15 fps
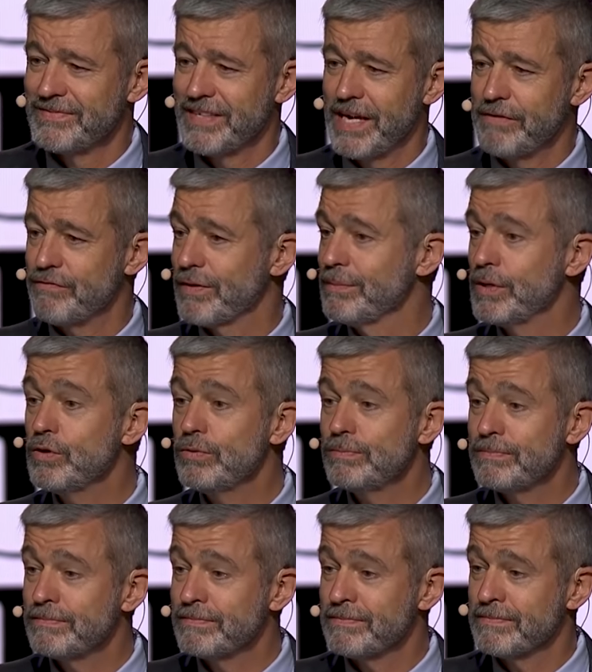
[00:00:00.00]
and from
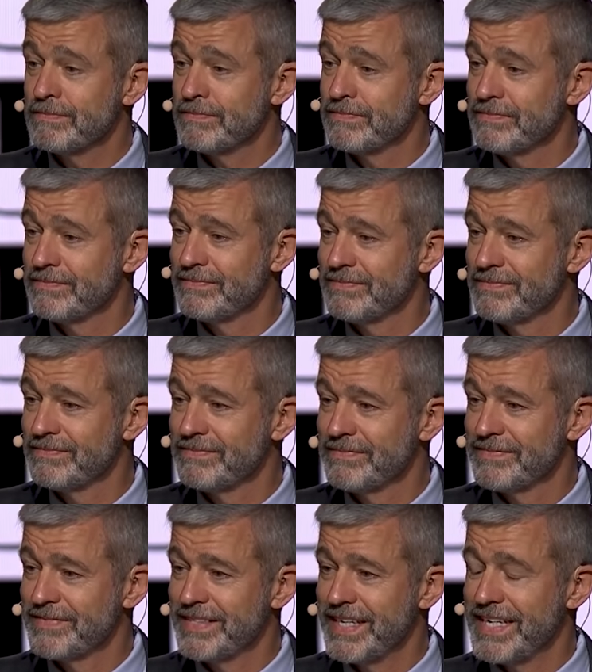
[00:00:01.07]
whom?
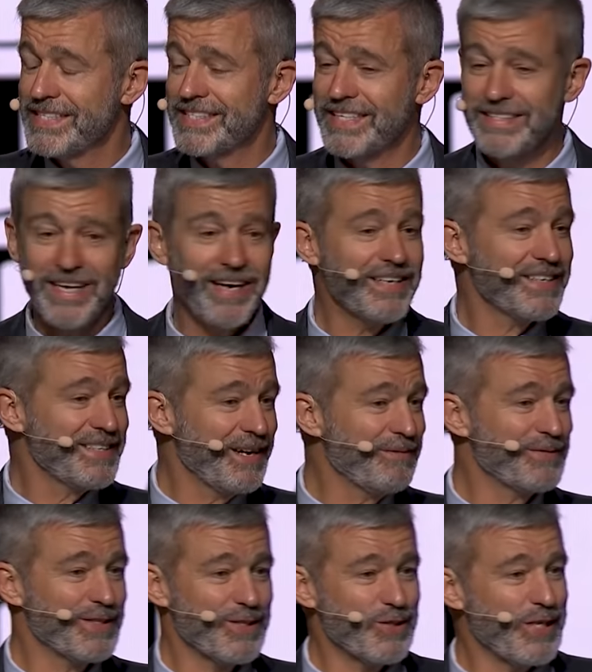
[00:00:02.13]
Is it not
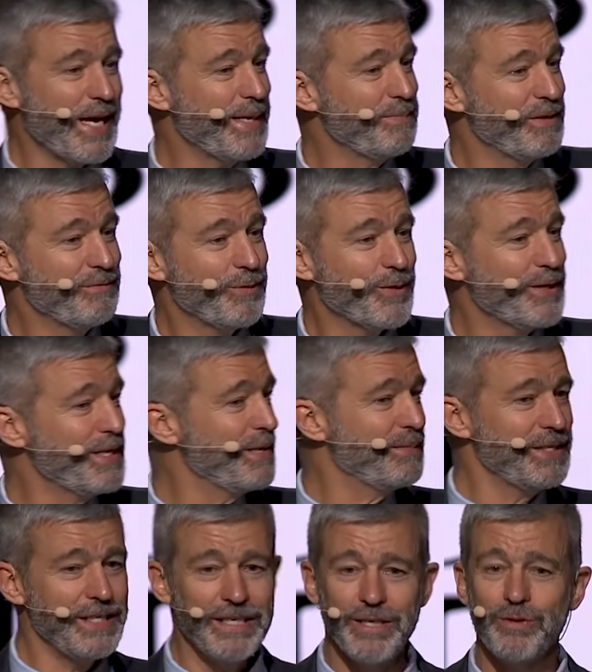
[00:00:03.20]
enough to stand before him
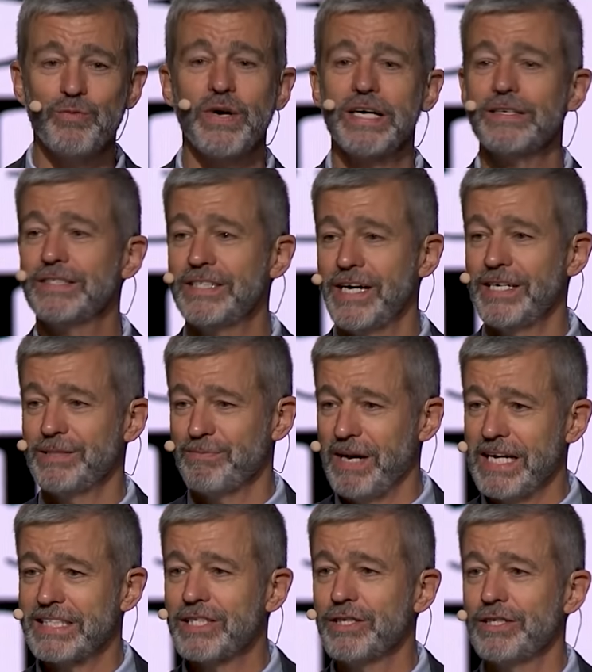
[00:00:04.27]
and hear, Well done,
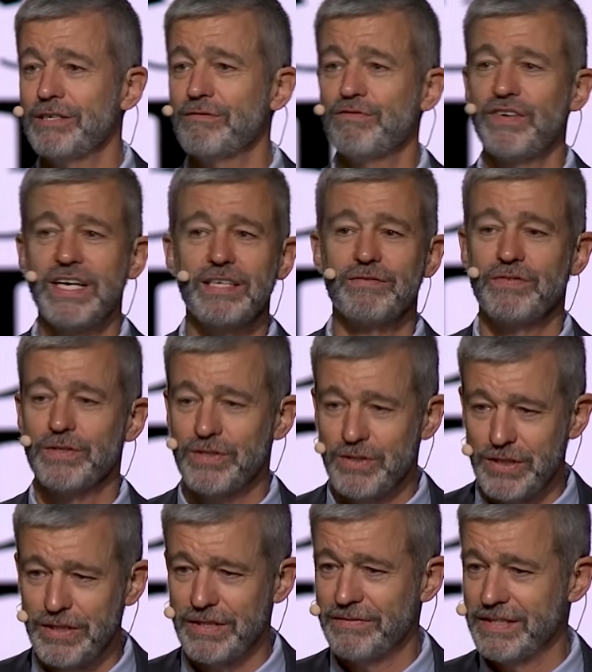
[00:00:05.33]
my good and faithful
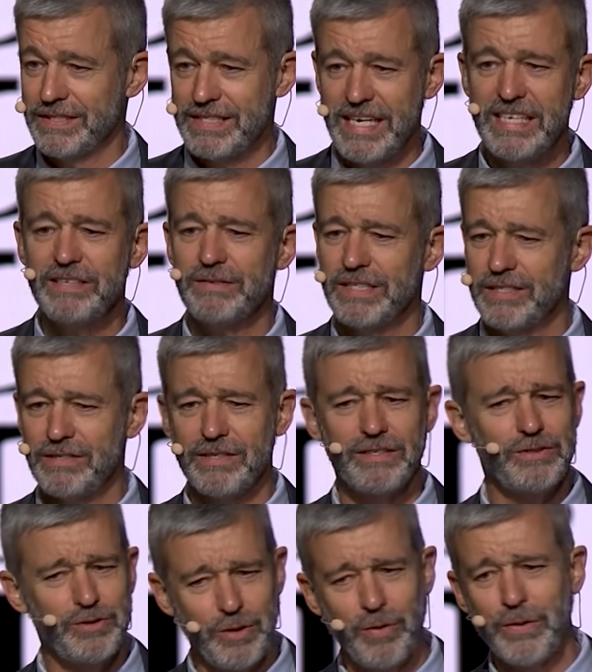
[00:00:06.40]
servant, enter into the
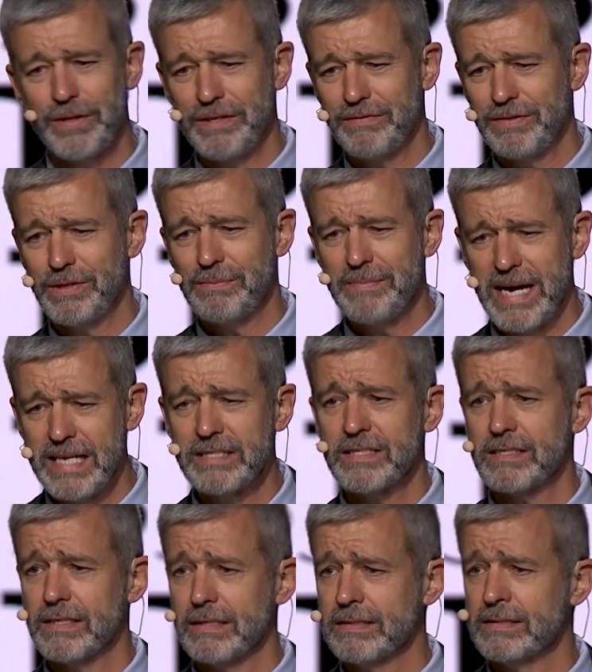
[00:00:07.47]
joy of your
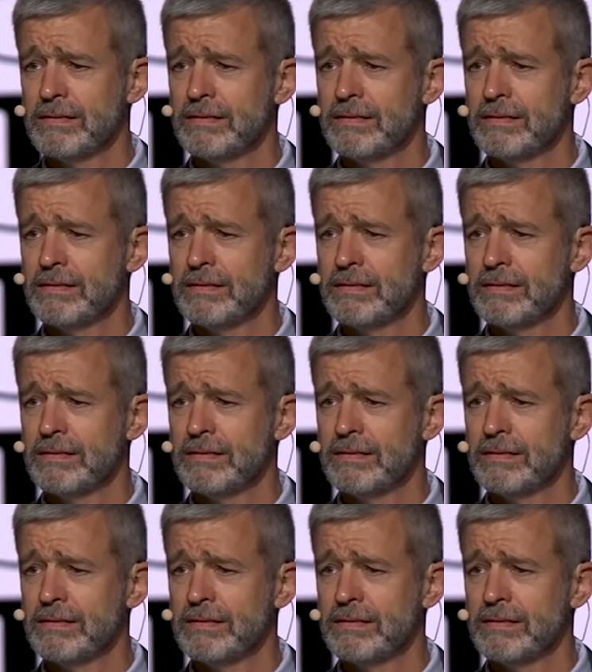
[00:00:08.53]
master?